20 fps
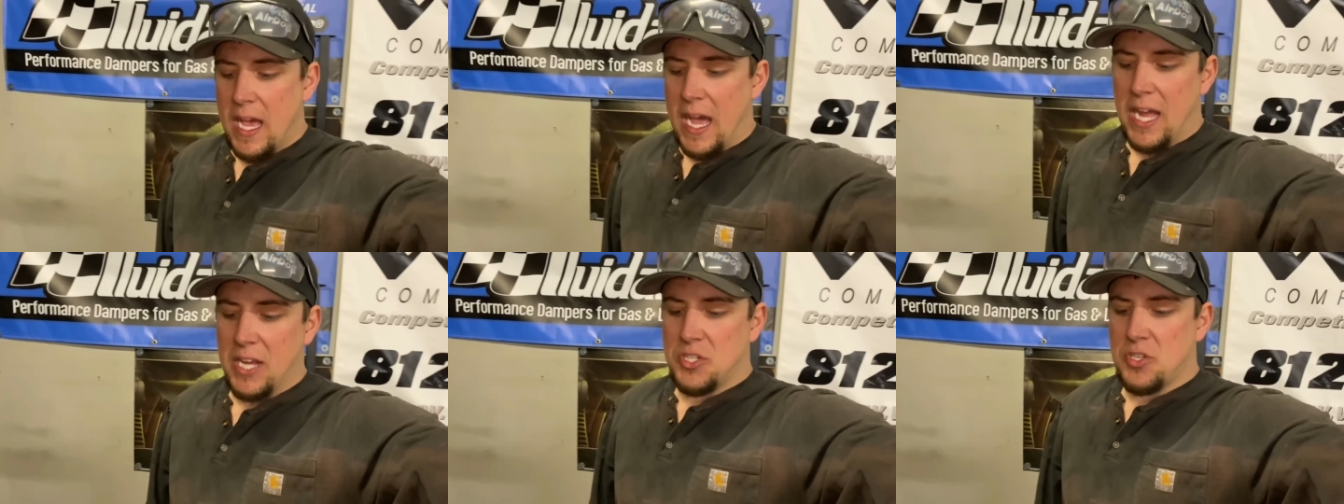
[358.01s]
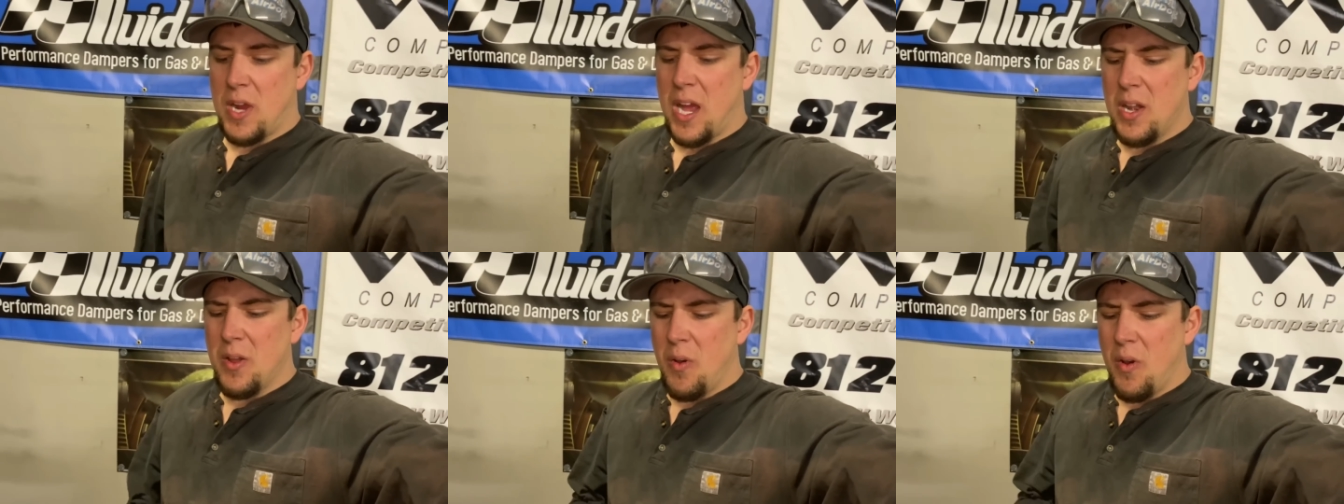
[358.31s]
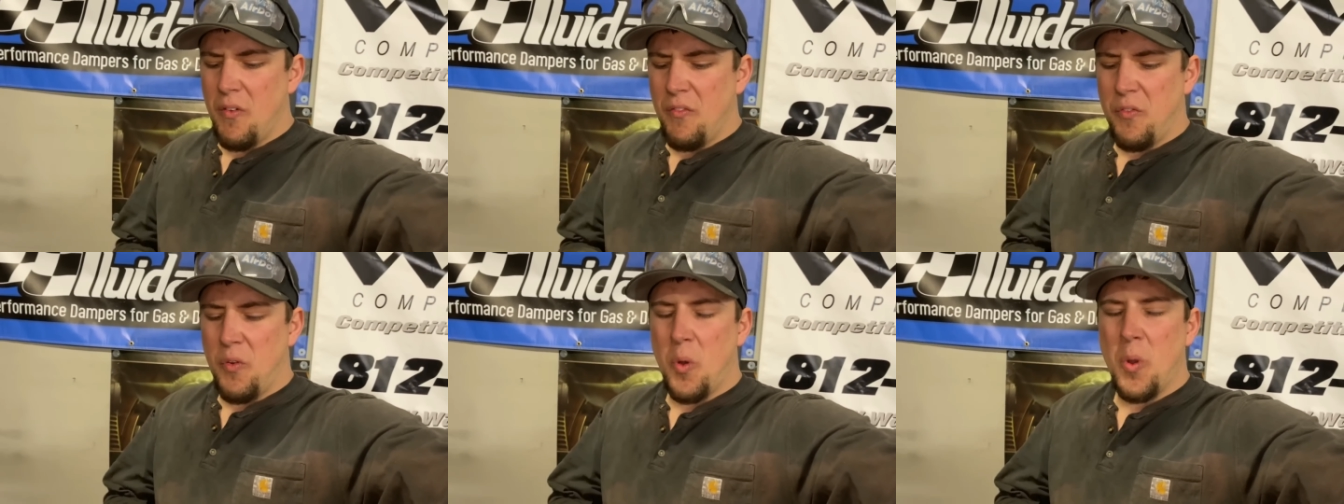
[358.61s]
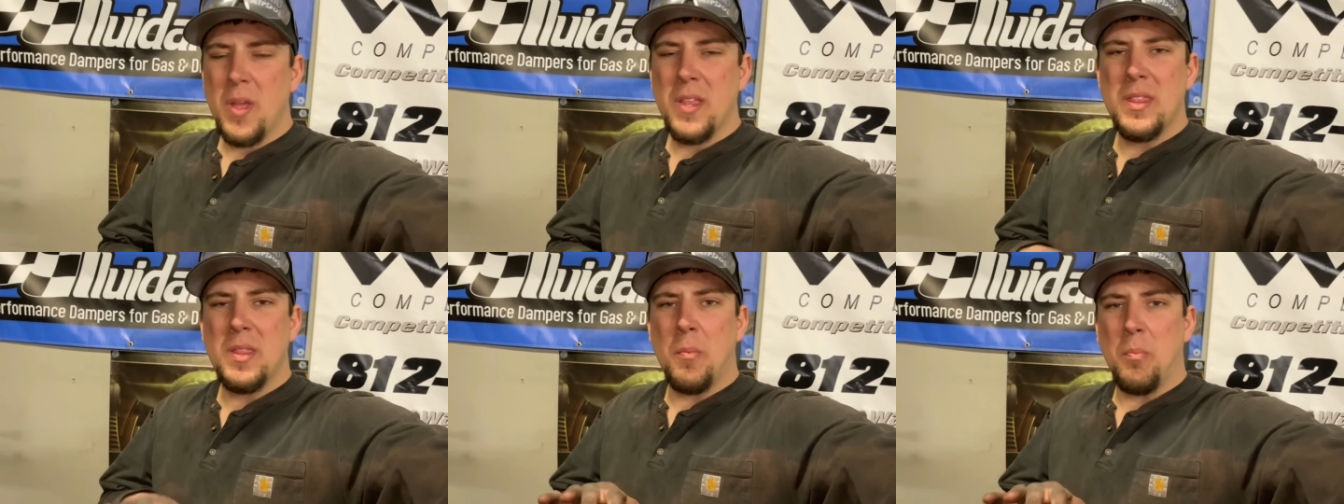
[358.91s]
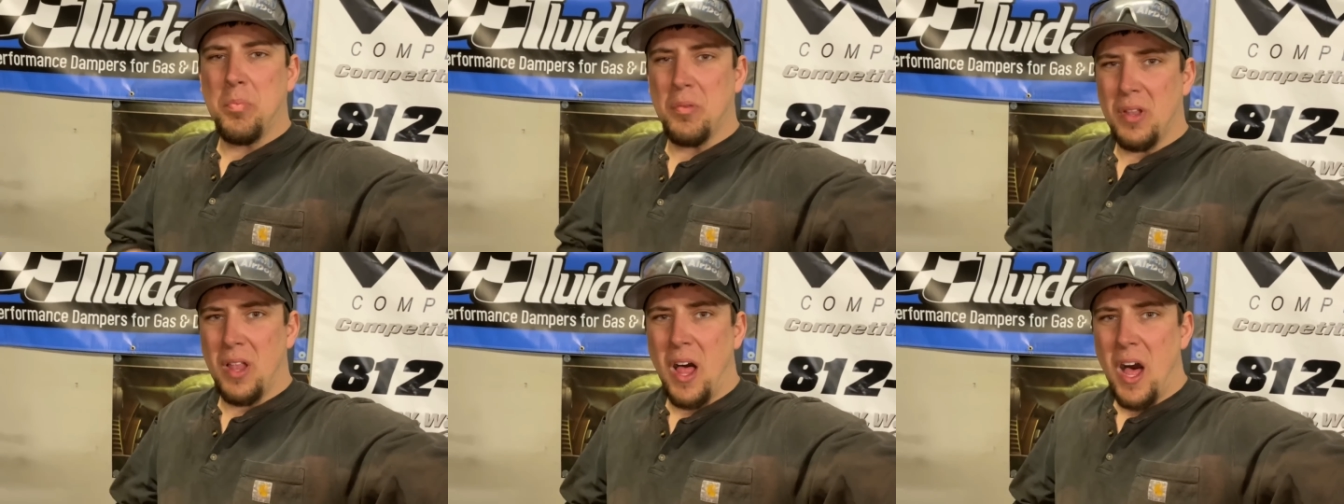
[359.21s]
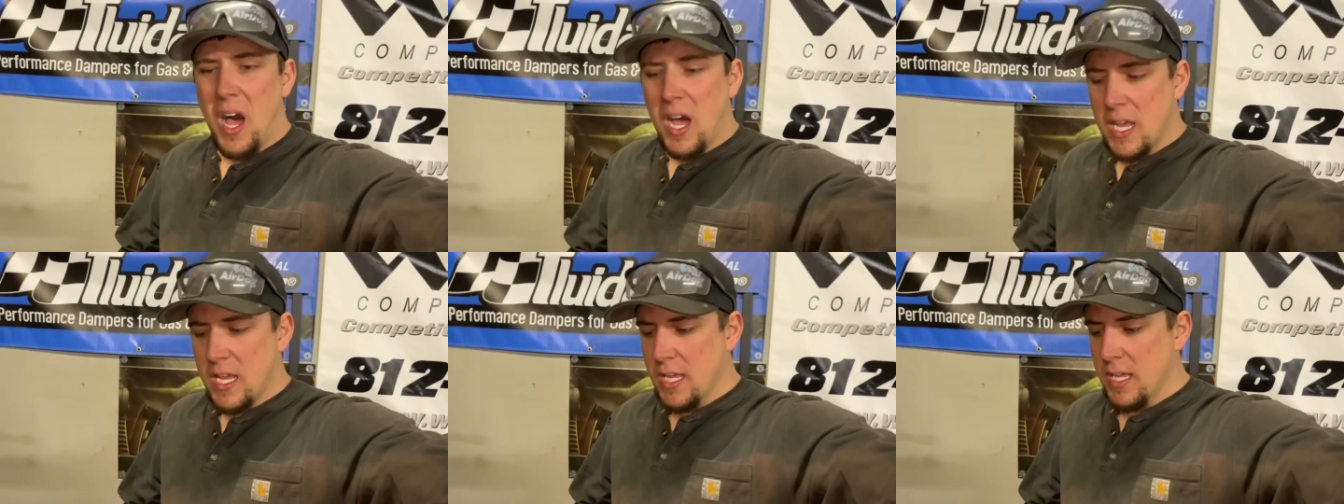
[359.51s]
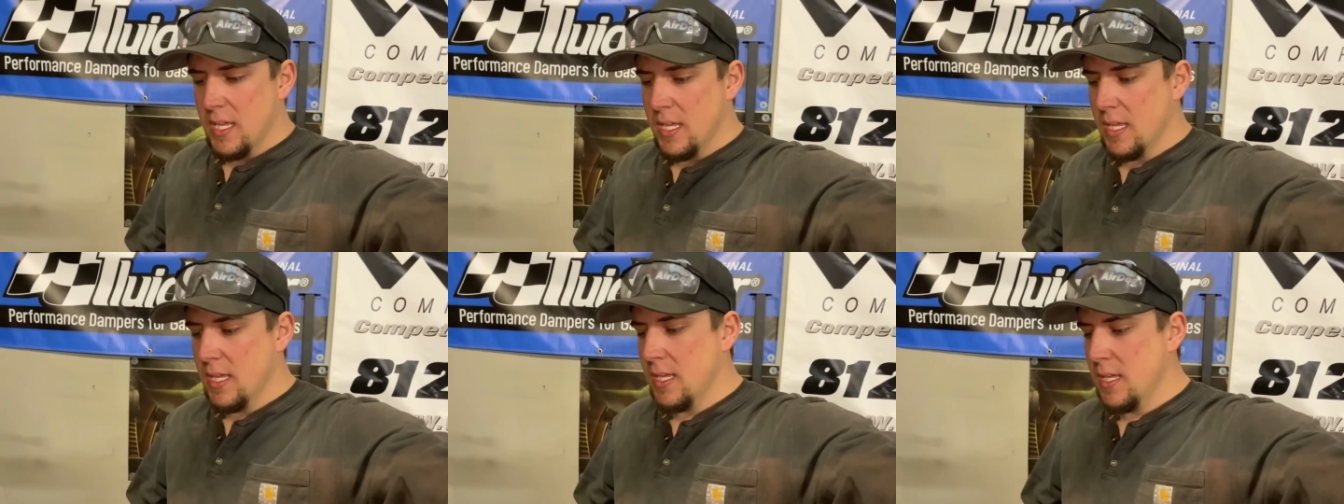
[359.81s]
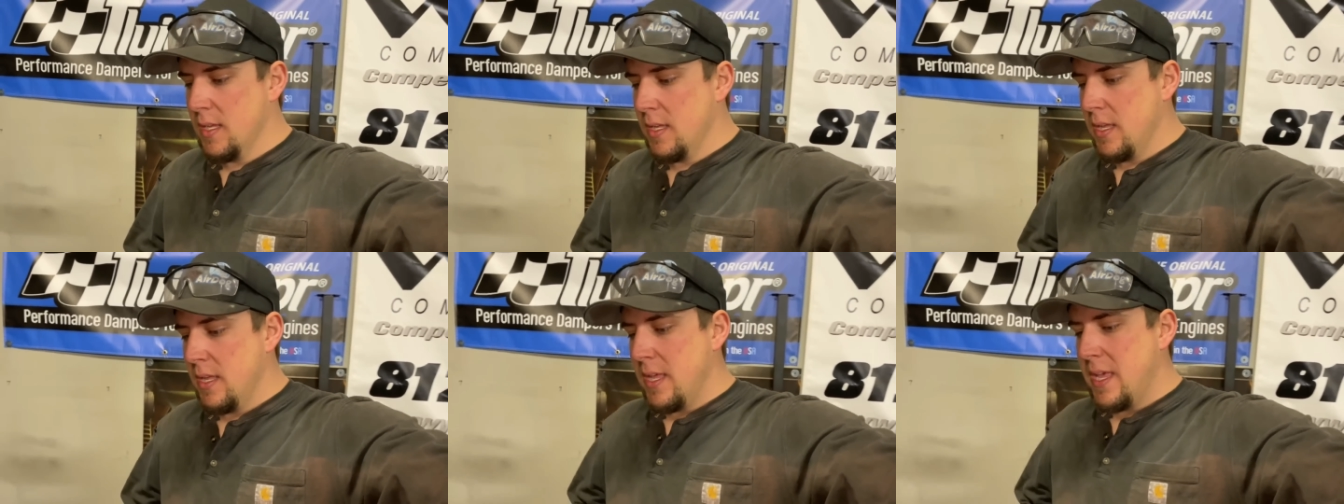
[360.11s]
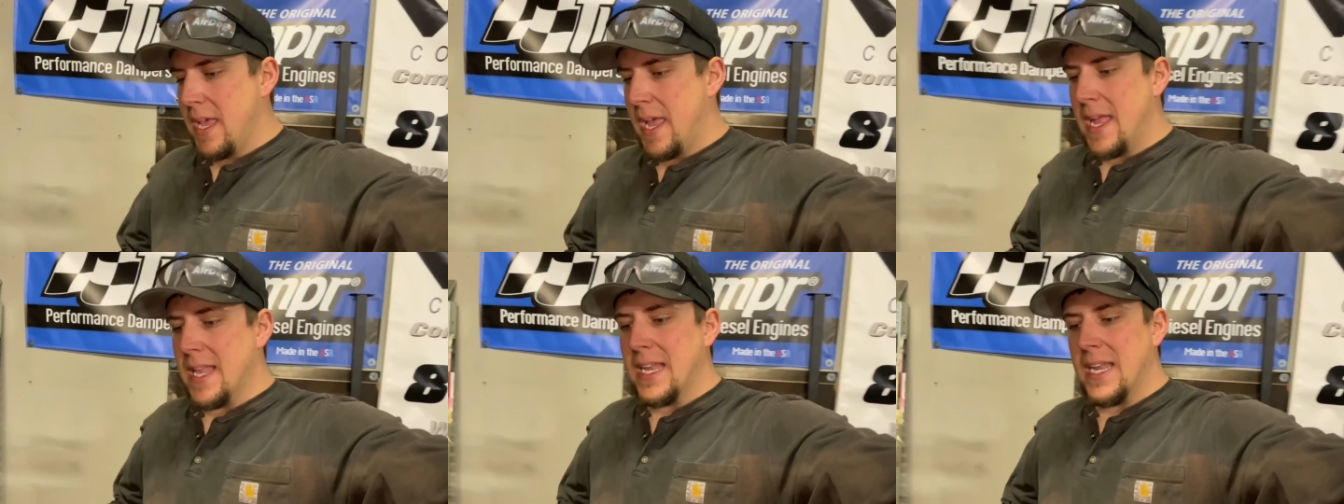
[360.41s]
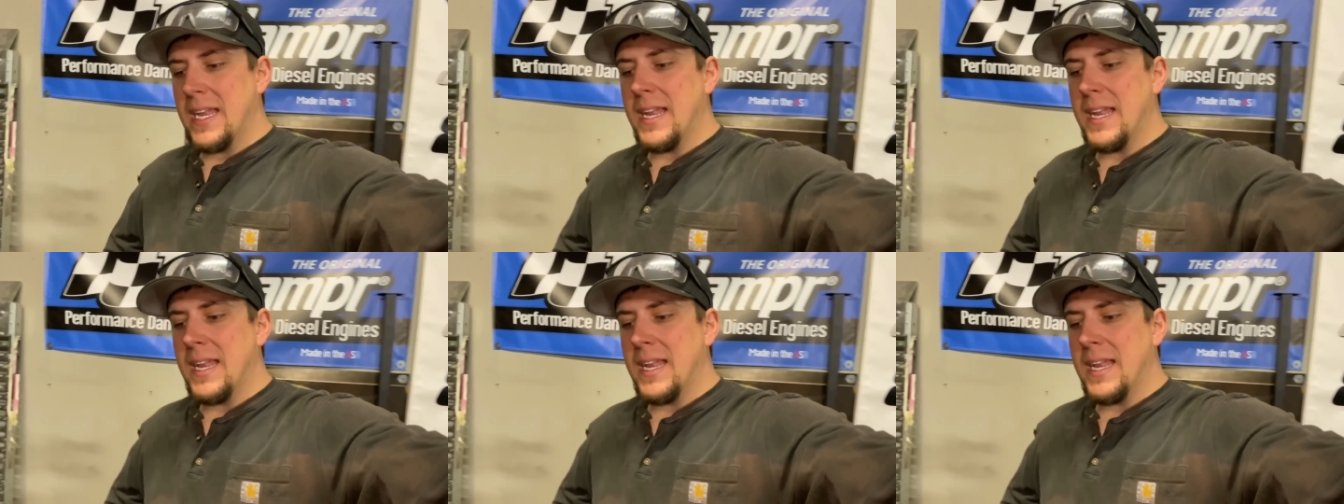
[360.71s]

I try to avoid the block and